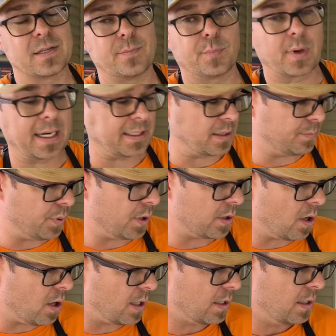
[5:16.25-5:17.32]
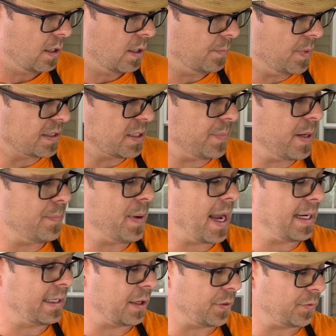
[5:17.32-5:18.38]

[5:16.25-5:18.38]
and brake to put on. But to be pegged at